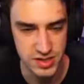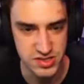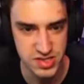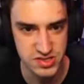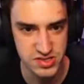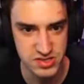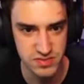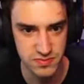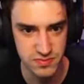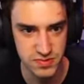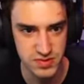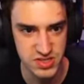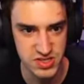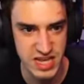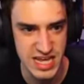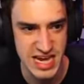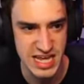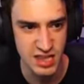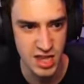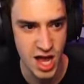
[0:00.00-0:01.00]
Is this
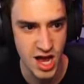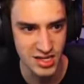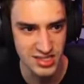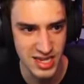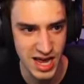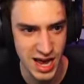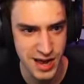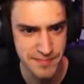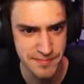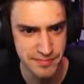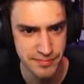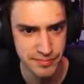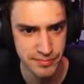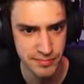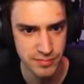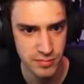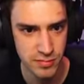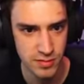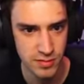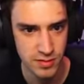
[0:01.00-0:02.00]
skinny log time?
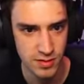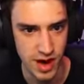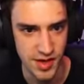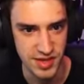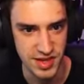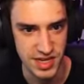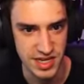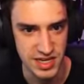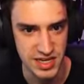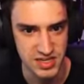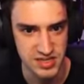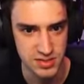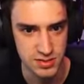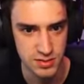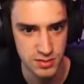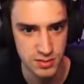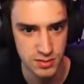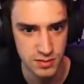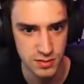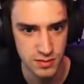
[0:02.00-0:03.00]
I think it
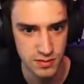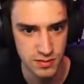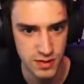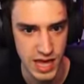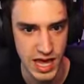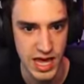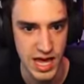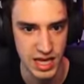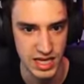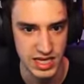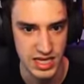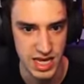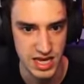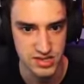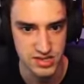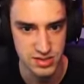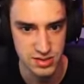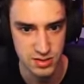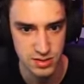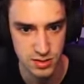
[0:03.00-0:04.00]
is. Heck
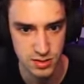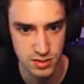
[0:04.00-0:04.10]
yes.